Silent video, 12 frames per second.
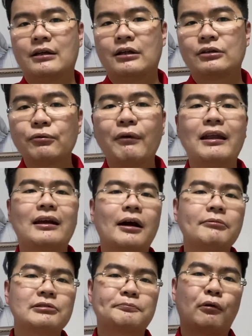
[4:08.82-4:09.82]
So when it
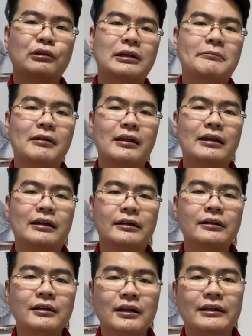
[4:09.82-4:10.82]
comes to potting media,
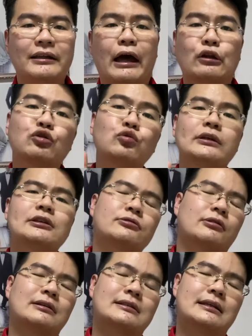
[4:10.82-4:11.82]
there are 2 things to
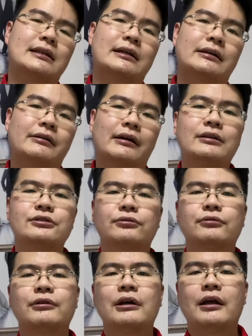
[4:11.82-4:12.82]
consider, right?
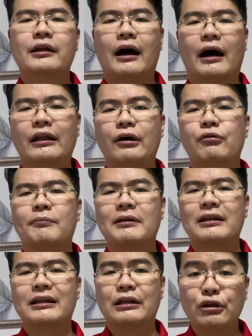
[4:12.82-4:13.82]
So that would be
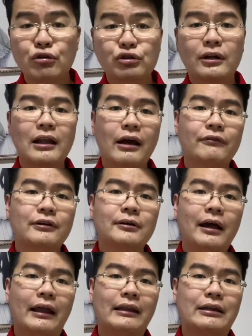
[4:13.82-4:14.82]
the nutrient level
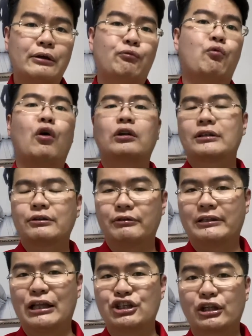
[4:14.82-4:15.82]
and the water
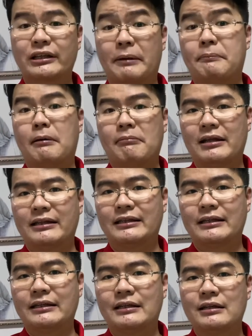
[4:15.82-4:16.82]
retention
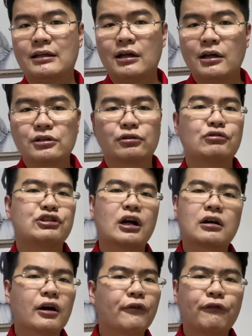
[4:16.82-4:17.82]
capability. So
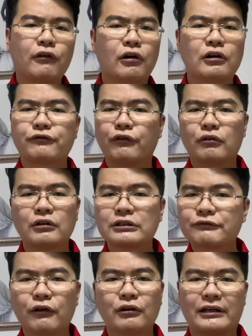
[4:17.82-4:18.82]
jungle floors,
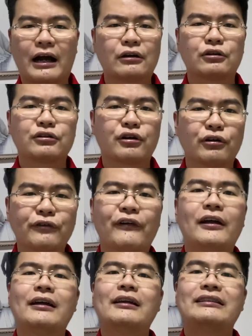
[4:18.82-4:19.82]
forest floor, the undergrowth,
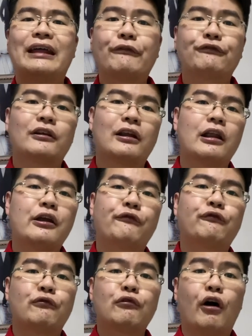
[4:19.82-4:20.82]
definitely
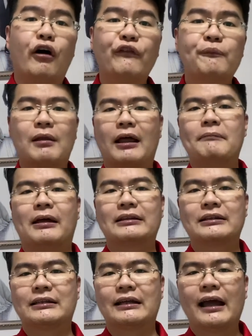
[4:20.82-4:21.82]
full of plant
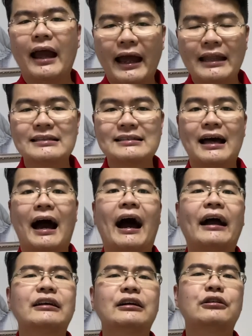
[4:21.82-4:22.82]
matter, hence
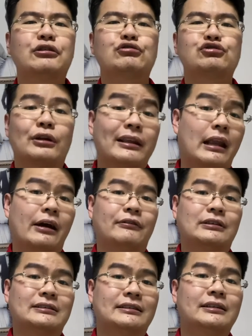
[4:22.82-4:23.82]
higher nutrient
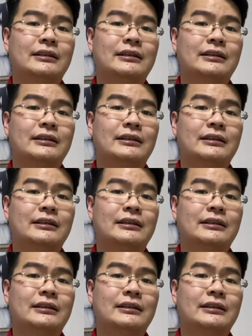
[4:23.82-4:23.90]
levels.